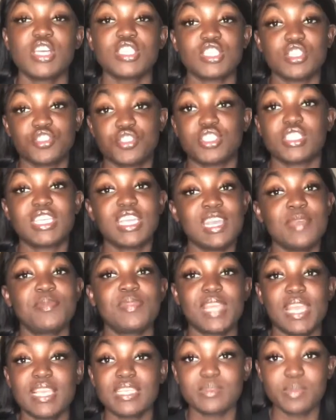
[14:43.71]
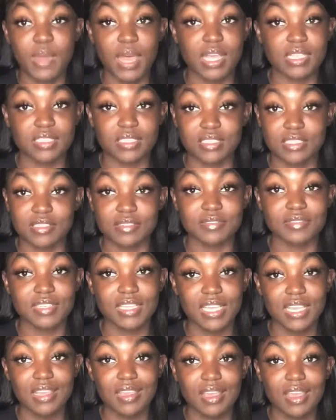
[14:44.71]
So just keep things positive
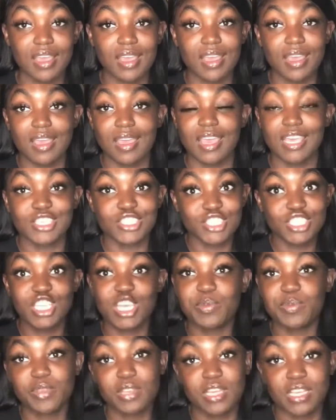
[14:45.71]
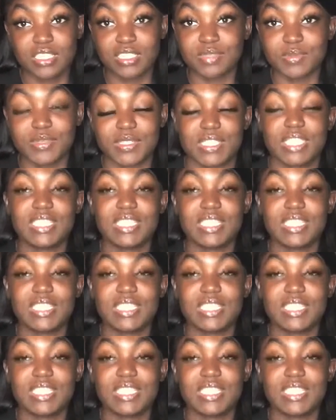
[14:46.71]
and just help your customers.